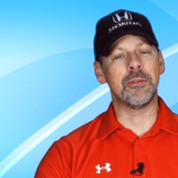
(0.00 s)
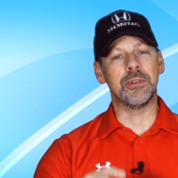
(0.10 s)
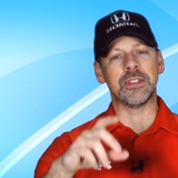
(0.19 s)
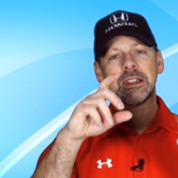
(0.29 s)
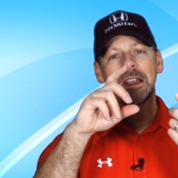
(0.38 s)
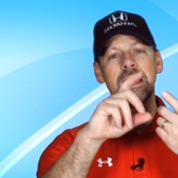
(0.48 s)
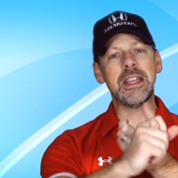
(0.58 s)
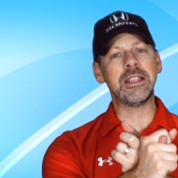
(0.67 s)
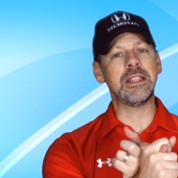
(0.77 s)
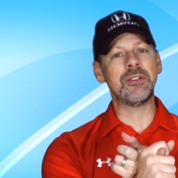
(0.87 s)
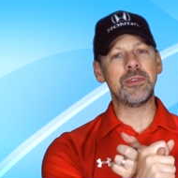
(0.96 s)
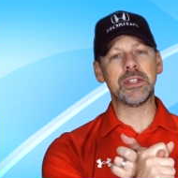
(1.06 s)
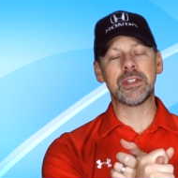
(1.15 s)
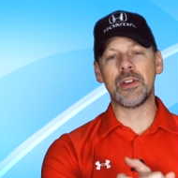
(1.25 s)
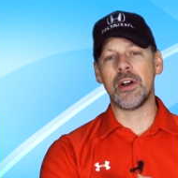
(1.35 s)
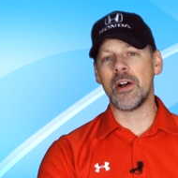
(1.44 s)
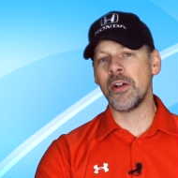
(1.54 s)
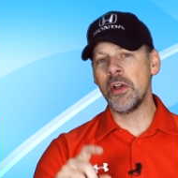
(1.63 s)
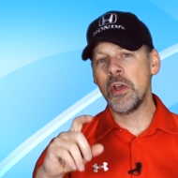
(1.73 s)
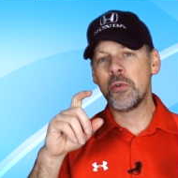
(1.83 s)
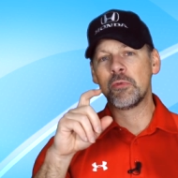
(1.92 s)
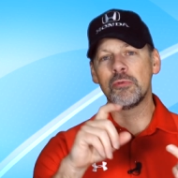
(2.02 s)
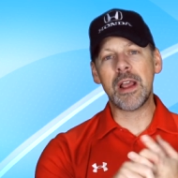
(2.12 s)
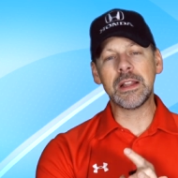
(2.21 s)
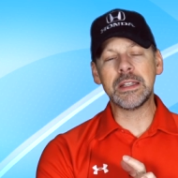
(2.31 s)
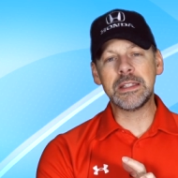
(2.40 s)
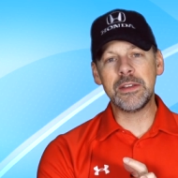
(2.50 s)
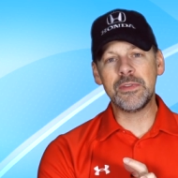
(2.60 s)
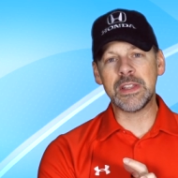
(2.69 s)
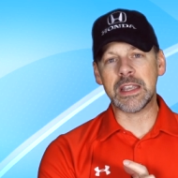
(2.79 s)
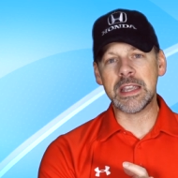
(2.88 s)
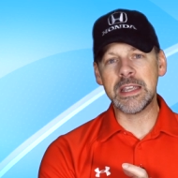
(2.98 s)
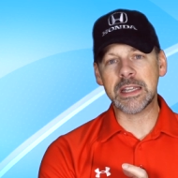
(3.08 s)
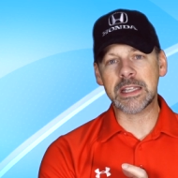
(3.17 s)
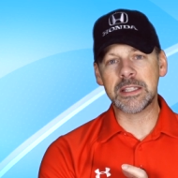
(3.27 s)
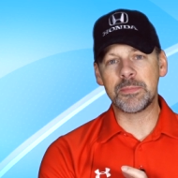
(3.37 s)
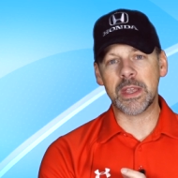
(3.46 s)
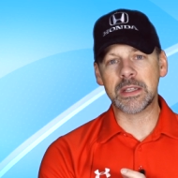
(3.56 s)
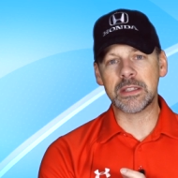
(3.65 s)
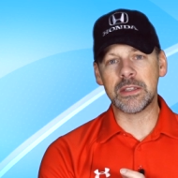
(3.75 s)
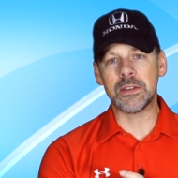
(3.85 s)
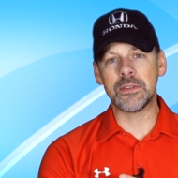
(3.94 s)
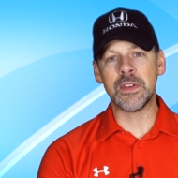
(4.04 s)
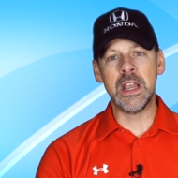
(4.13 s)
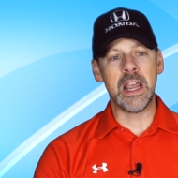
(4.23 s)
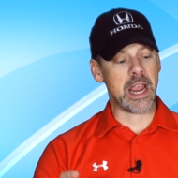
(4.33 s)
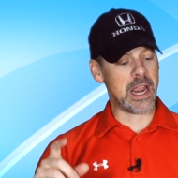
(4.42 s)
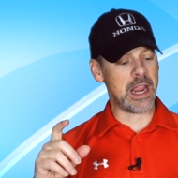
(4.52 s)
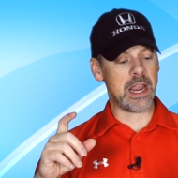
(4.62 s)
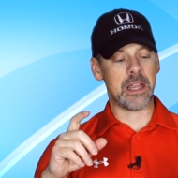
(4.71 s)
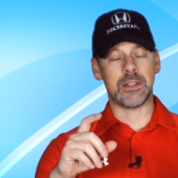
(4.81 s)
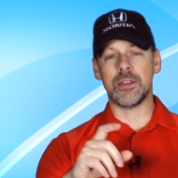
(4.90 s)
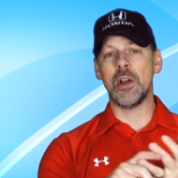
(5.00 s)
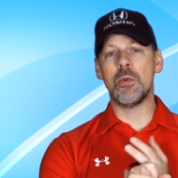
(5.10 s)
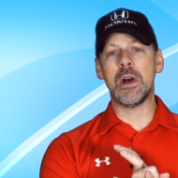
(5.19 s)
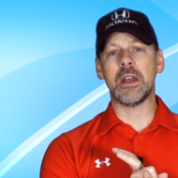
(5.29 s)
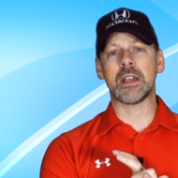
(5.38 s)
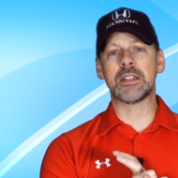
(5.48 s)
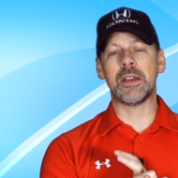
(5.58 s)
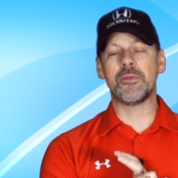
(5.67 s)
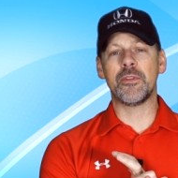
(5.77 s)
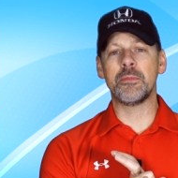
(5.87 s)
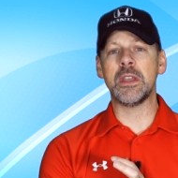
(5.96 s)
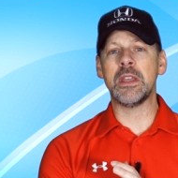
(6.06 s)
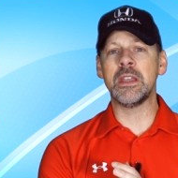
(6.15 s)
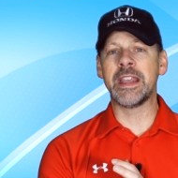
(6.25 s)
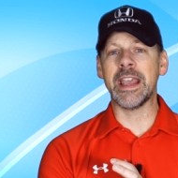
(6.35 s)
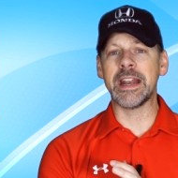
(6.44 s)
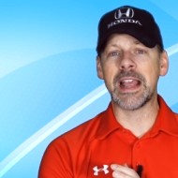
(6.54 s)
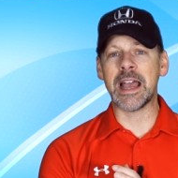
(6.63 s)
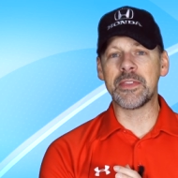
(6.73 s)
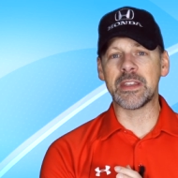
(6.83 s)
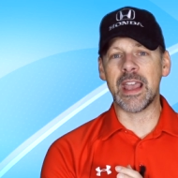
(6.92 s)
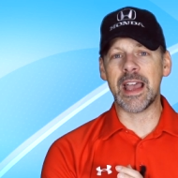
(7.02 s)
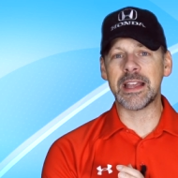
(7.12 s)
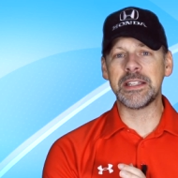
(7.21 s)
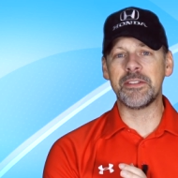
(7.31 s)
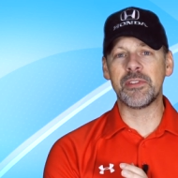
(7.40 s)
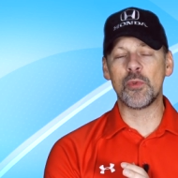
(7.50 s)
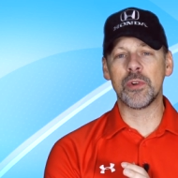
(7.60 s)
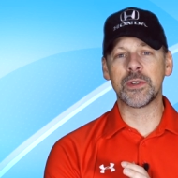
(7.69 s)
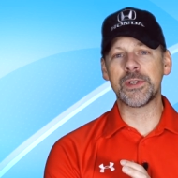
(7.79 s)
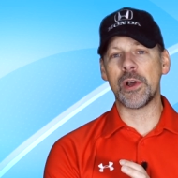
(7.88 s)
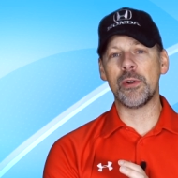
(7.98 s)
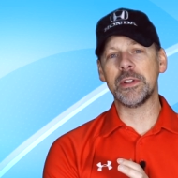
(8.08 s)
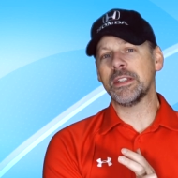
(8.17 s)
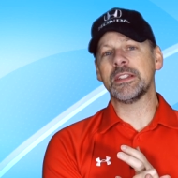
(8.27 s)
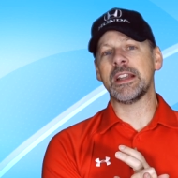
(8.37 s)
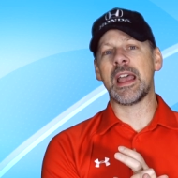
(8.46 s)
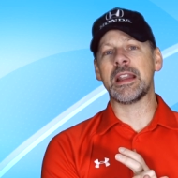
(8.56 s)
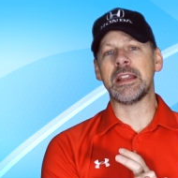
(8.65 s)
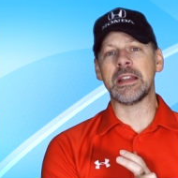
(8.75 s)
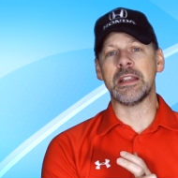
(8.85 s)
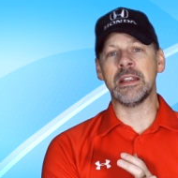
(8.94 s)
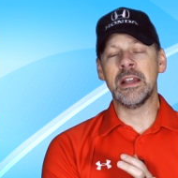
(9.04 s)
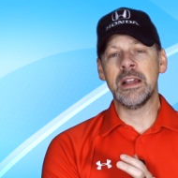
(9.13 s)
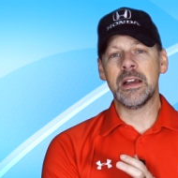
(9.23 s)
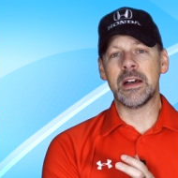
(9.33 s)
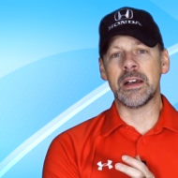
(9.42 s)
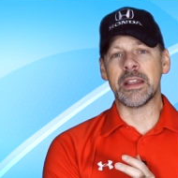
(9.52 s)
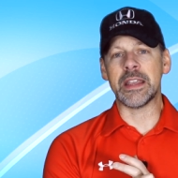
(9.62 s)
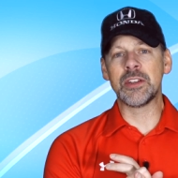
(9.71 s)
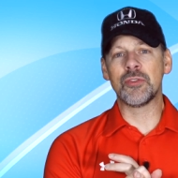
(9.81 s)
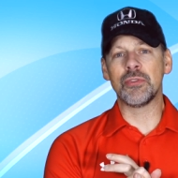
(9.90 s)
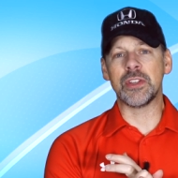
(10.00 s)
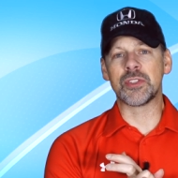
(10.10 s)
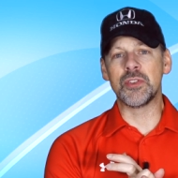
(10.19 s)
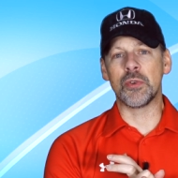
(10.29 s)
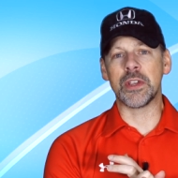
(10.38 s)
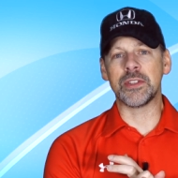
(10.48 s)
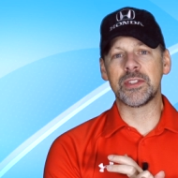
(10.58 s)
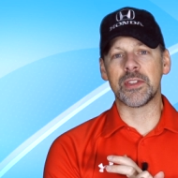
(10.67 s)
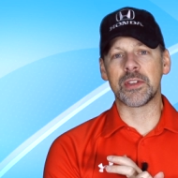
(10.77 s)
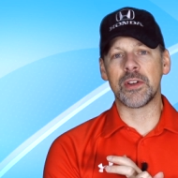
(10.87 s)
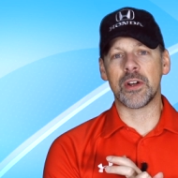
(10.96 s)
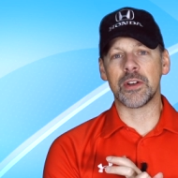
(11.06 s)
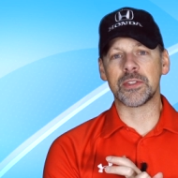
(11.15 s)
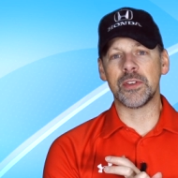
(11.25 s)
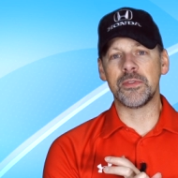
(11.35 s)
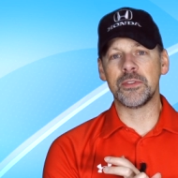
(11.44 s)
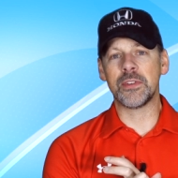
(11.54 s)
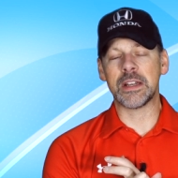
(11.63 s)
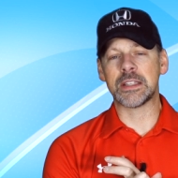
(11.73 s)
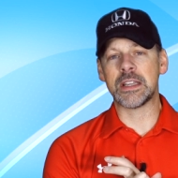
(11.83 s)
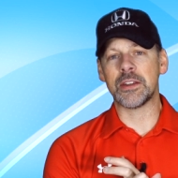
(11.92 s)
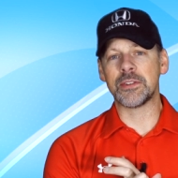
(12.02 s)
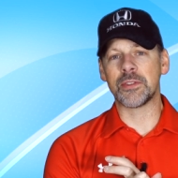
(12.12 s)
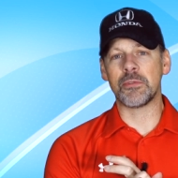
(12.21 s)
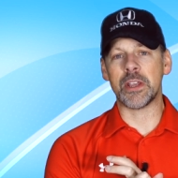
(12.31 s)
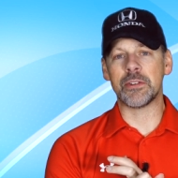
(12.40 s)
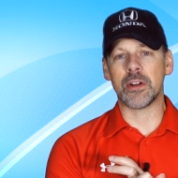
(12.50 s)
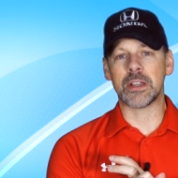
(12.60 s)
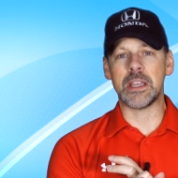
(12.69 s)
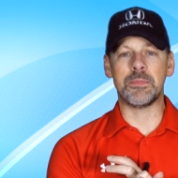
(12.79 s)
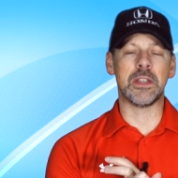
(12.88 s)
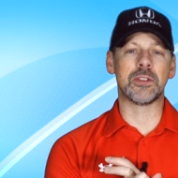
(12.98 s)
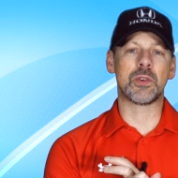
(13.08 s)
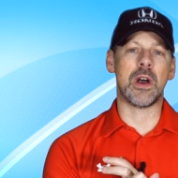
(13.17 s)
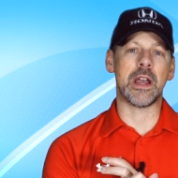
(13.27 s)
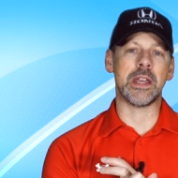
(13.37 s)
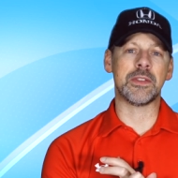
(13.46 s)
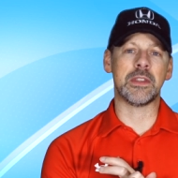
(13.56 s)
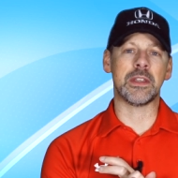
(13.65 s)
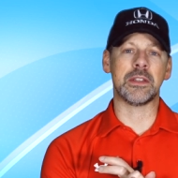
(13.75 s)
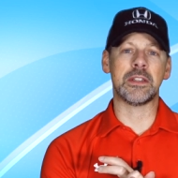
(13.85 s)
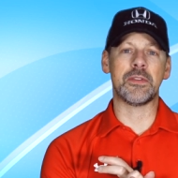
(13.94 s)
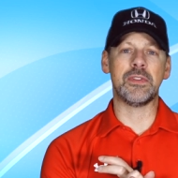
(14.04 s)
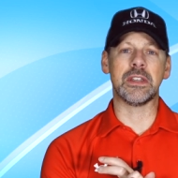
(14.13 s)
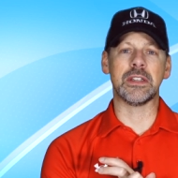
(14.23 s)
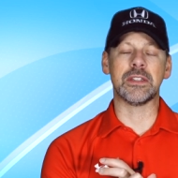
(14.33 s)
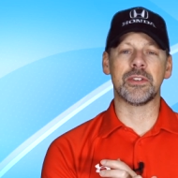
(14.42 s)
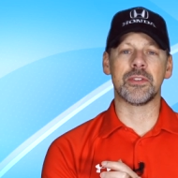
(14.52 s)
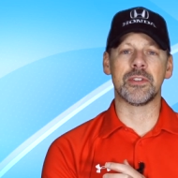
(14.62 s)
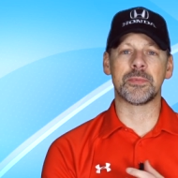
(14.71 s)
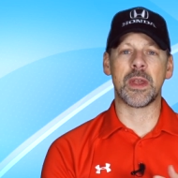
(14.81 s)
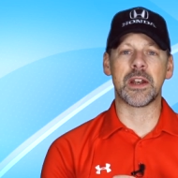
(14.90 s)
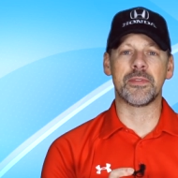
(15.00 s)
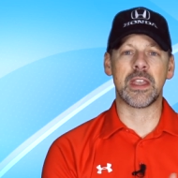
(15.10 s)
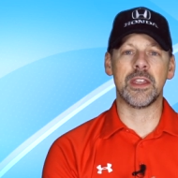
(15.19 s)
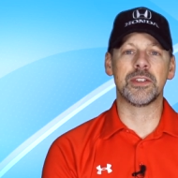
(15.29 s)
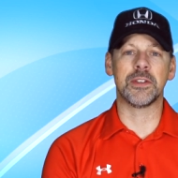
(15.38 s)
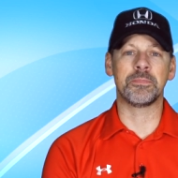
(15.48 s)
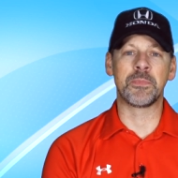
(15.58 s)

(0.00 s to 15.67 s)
It was easy to install, relatively inexpensive, and you know what, except for me getting on the gas even more so, it doesn't add any uh, increased noise to the car. So if you're trying to stay under the radar or keep things quiet, then definitely consider this modification.